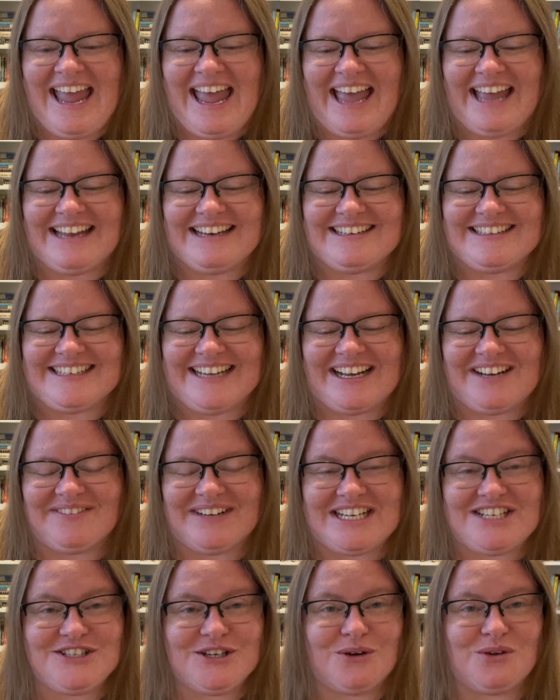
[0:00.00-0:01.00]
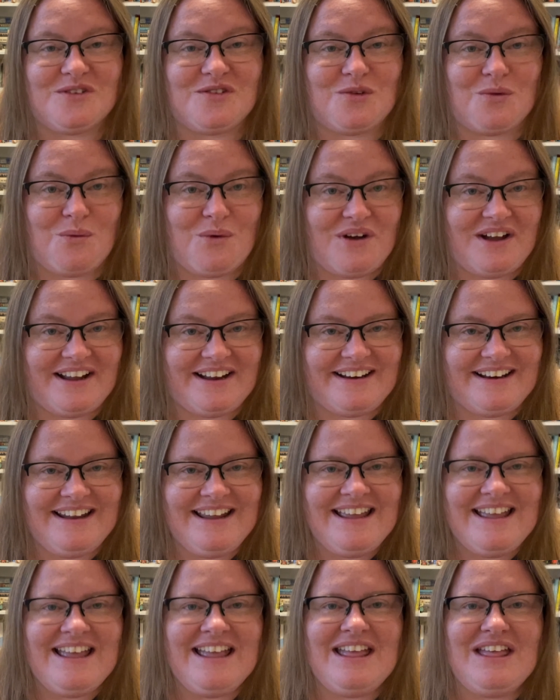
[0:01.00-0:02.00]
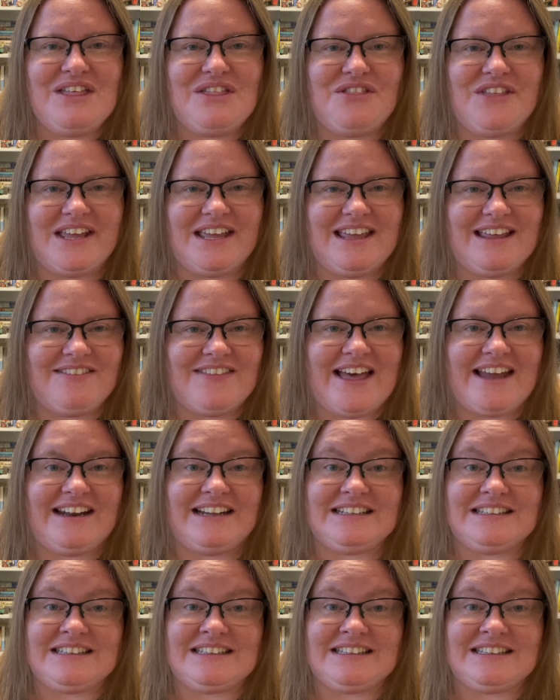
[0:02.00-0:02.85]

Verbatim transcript: and um, I chose one thinking that at